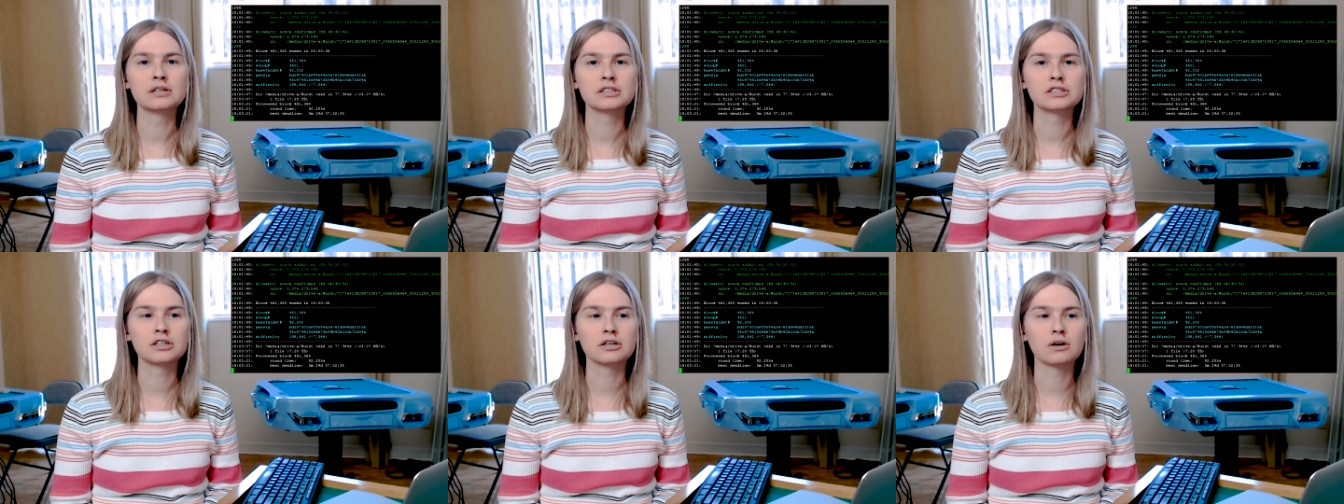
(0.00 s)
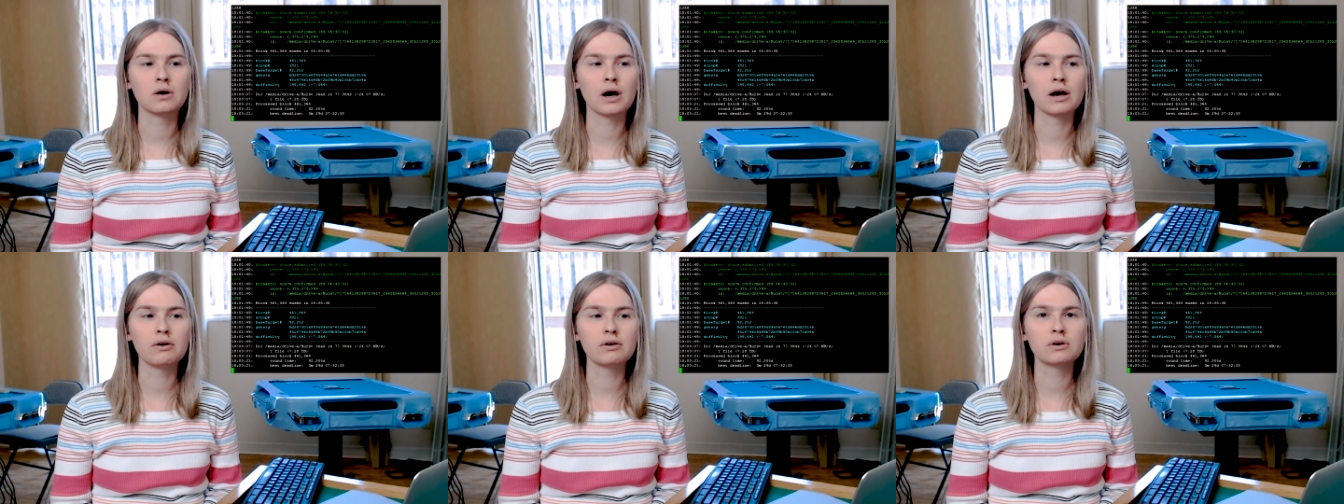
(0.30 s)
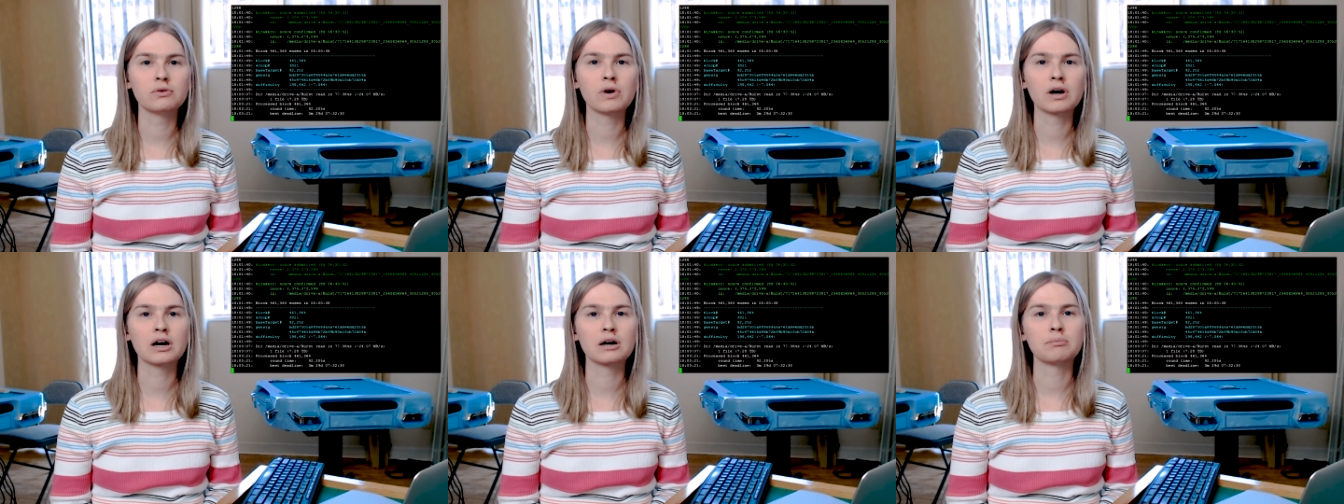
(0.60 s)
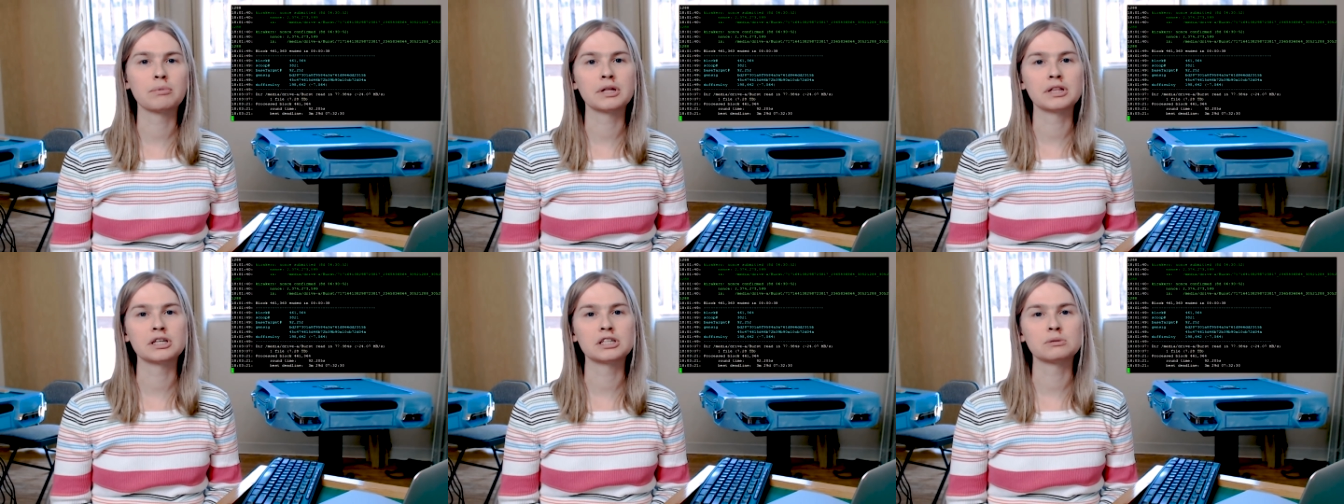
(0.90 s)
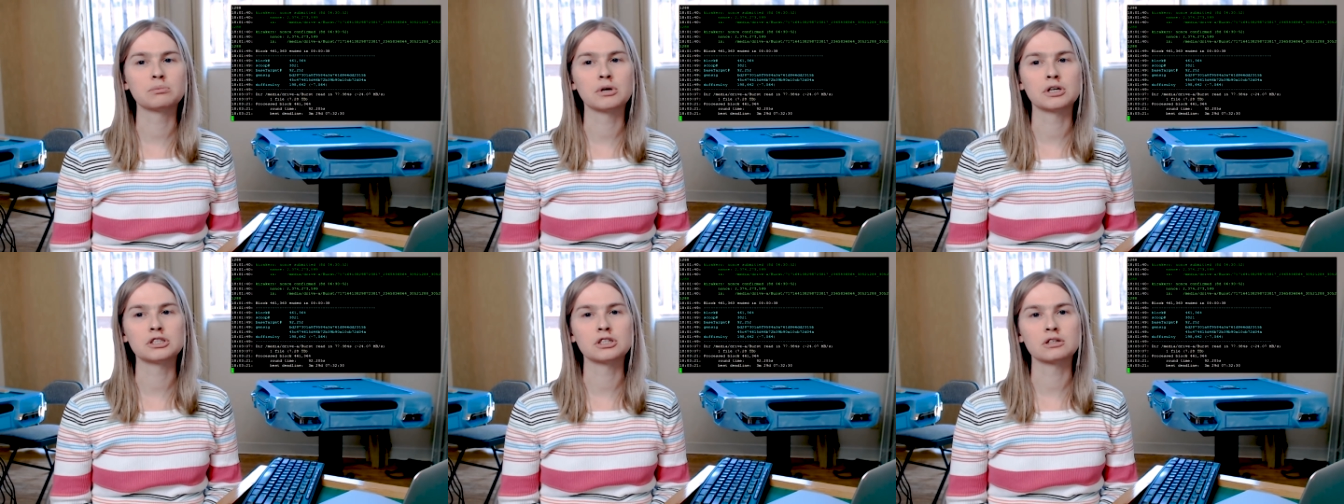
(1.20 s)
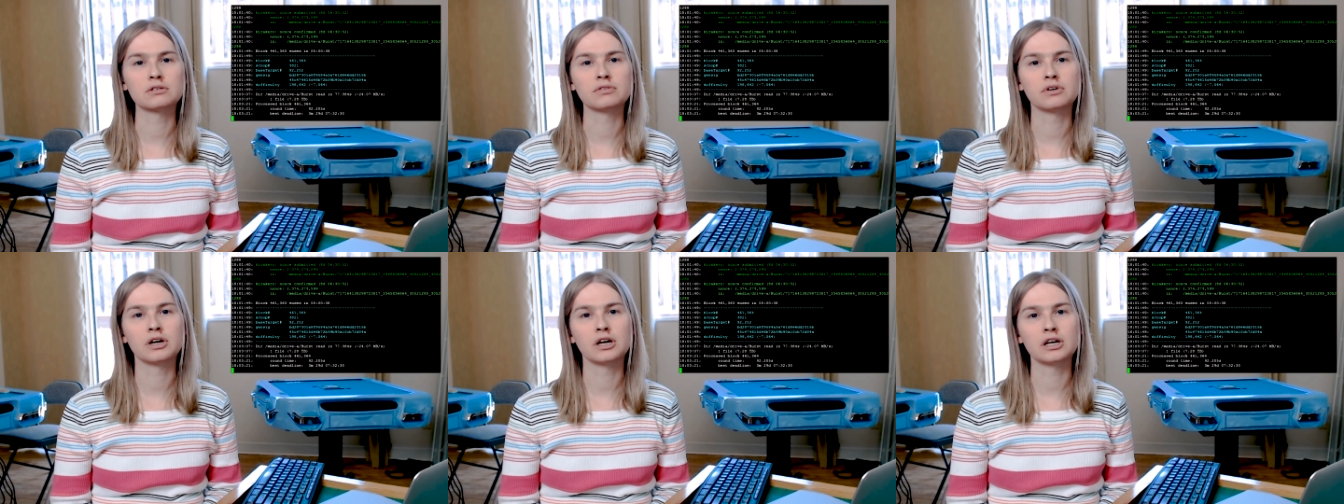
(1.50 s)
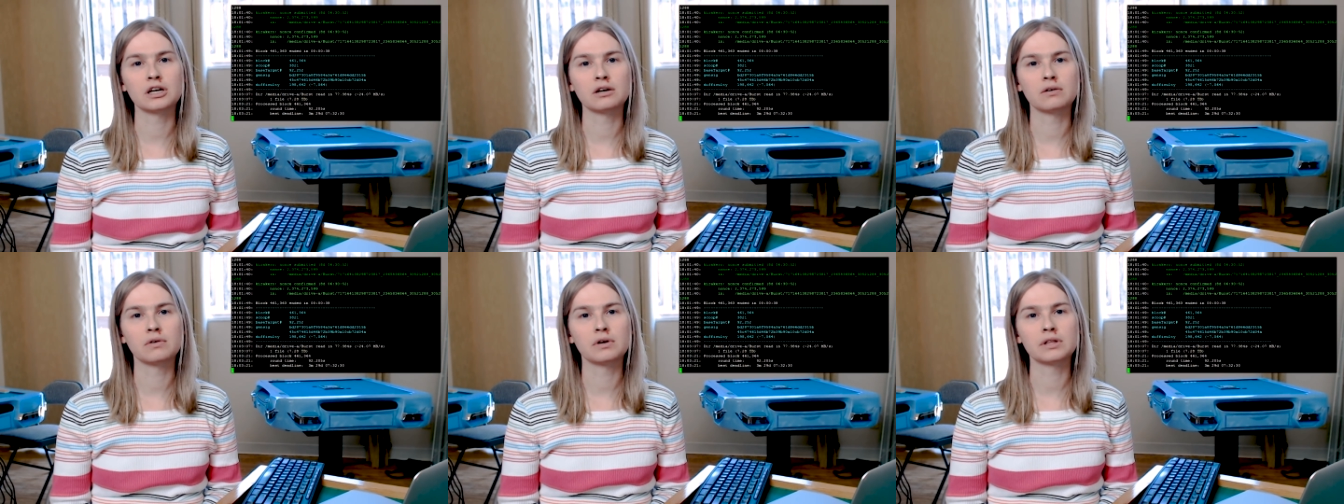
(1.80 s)
So I would recommend this project for
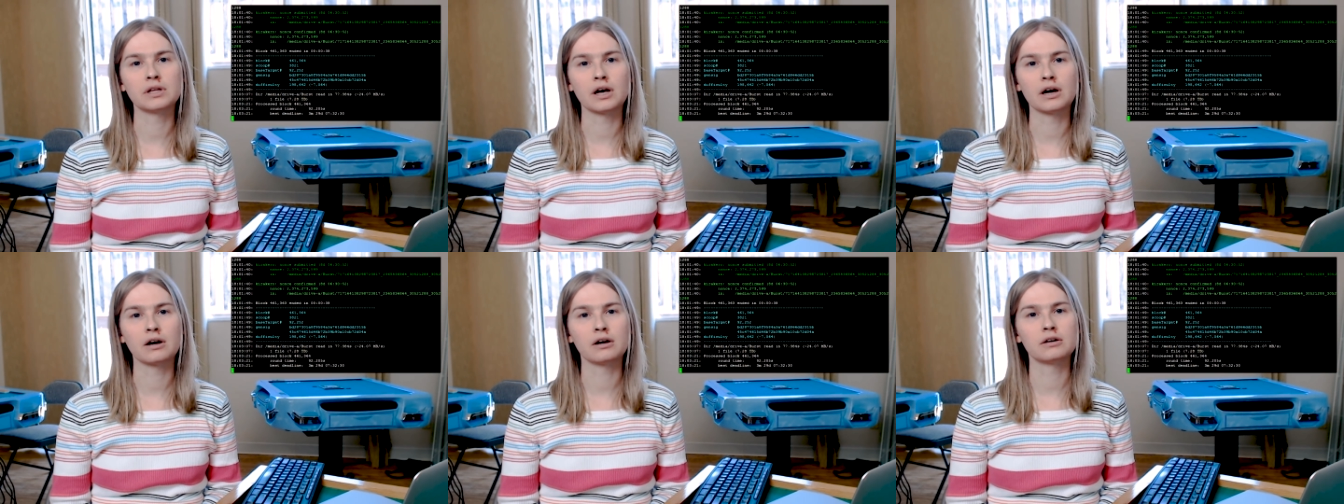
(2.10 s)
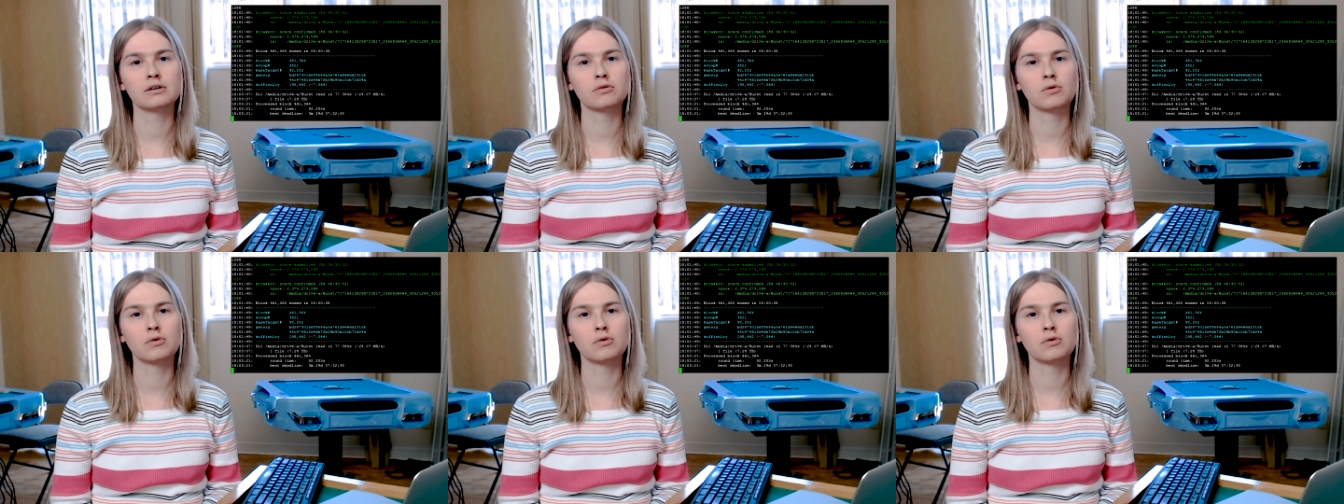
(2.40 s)
anyone that